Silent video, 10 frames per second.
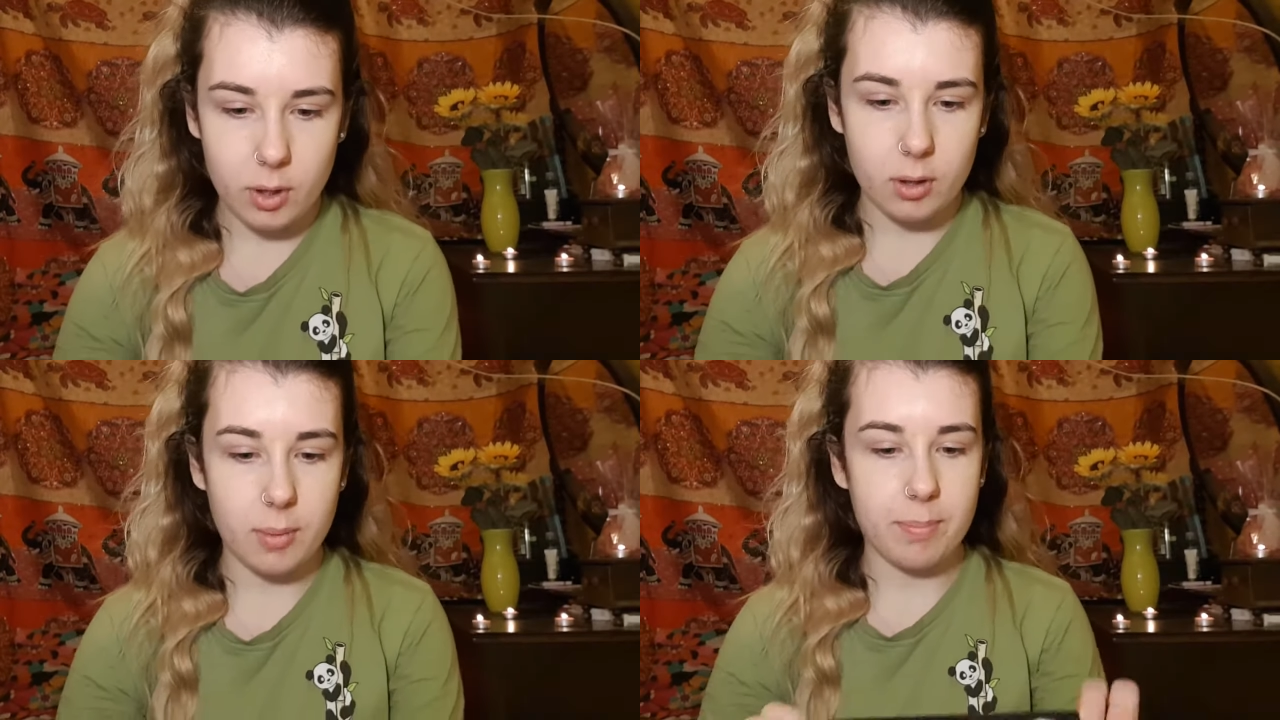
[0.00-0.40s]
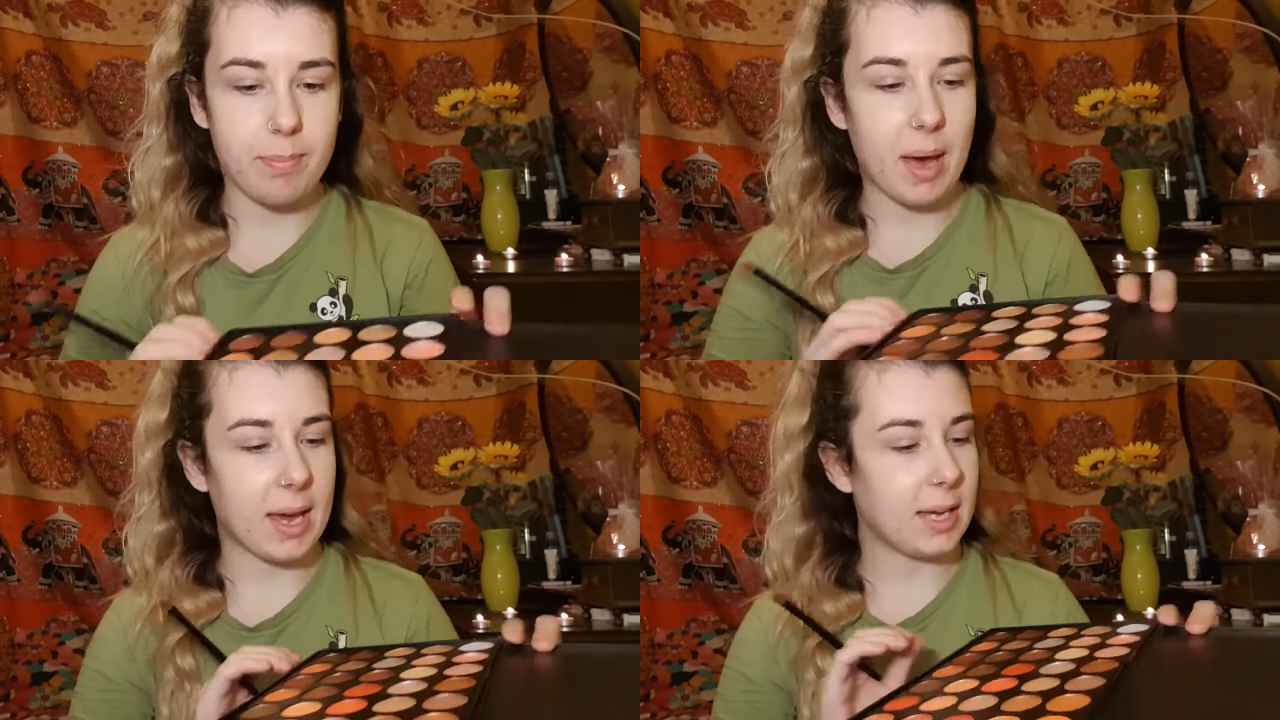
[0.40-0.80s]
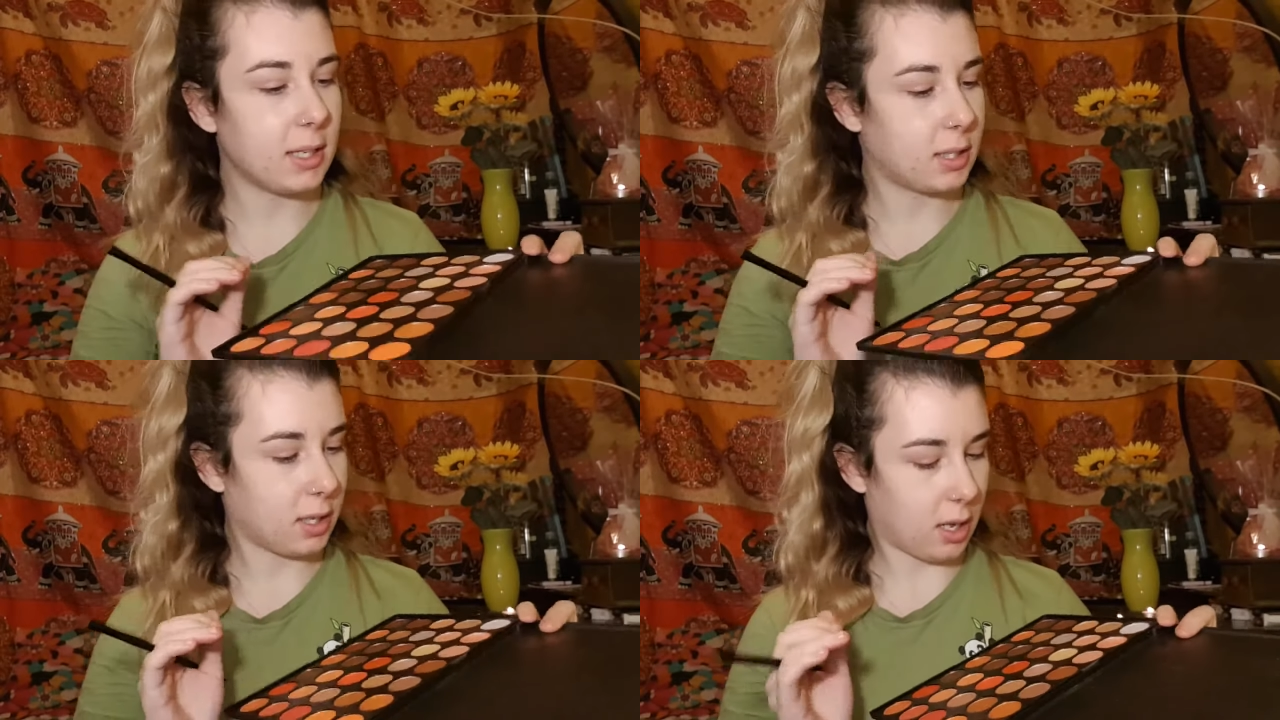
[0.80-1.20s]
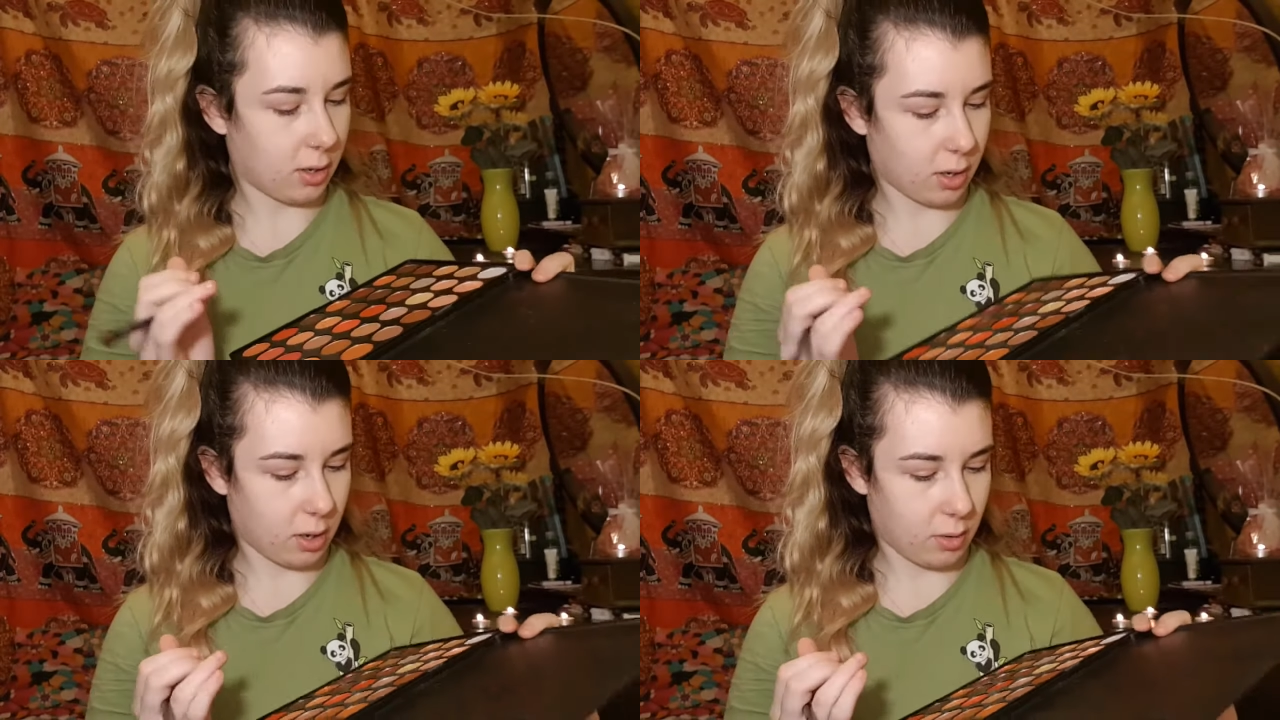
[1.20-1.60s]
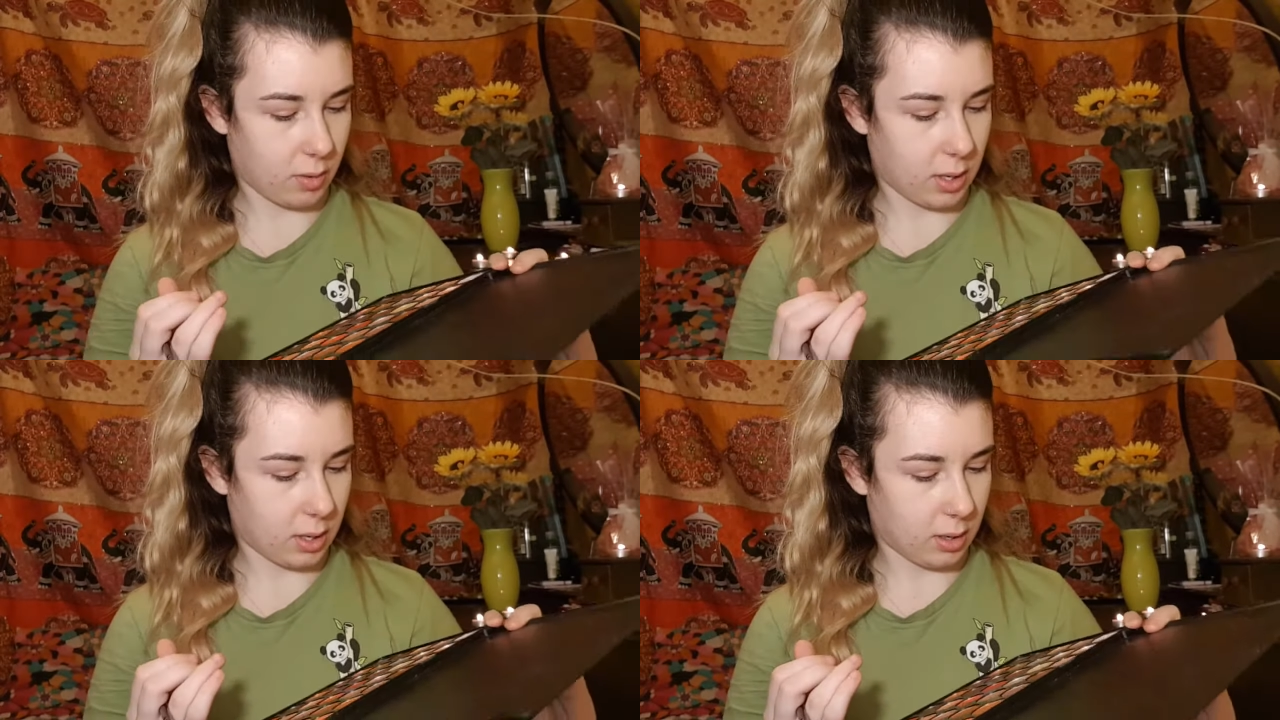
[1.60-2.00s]
the base. I'll go
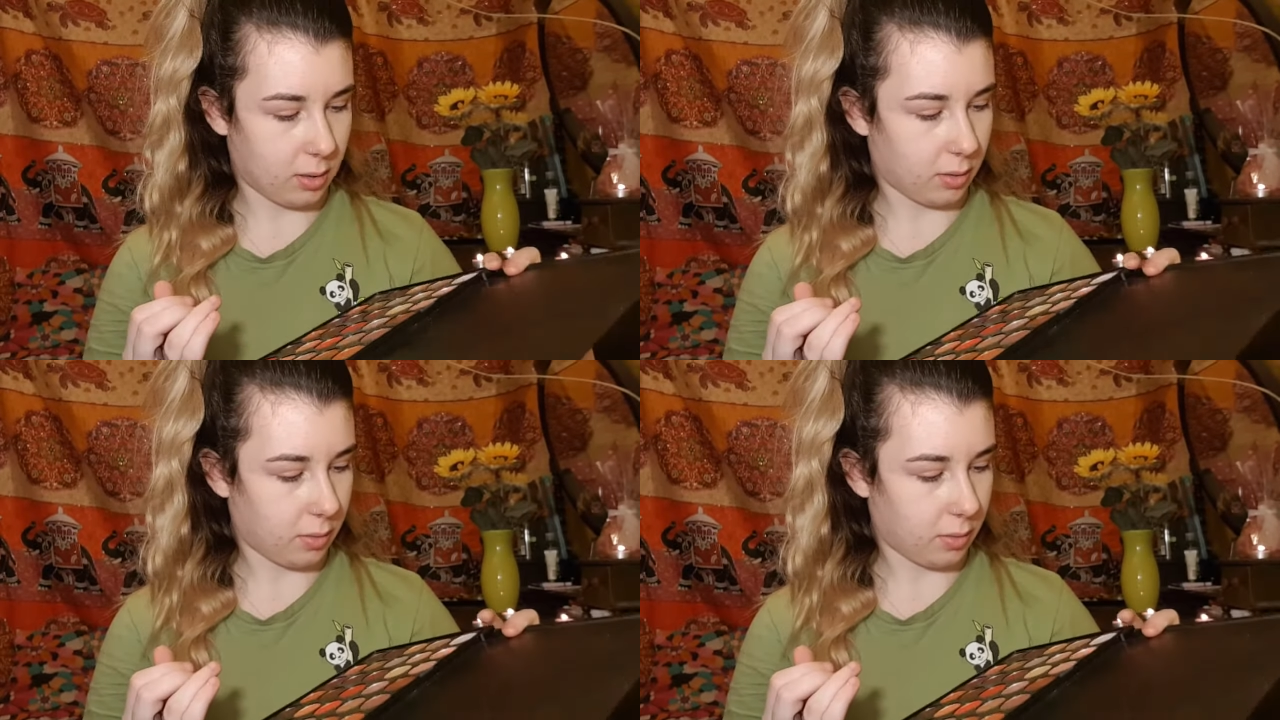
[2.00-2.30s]
with...